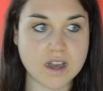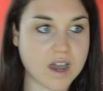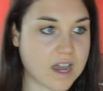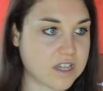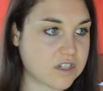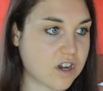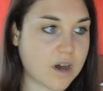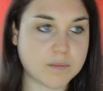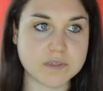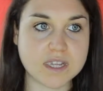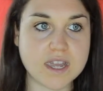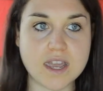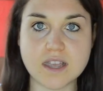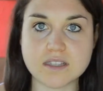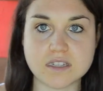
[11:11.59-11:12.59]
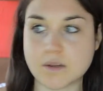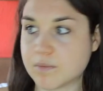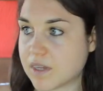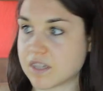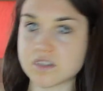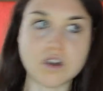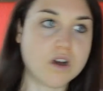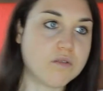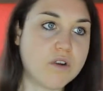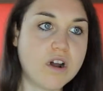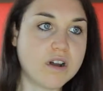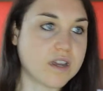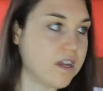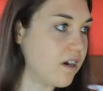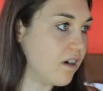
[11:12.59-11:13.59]
I stopped saying something's going
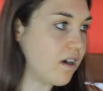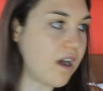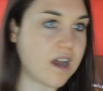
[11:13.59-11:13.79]
wrong here.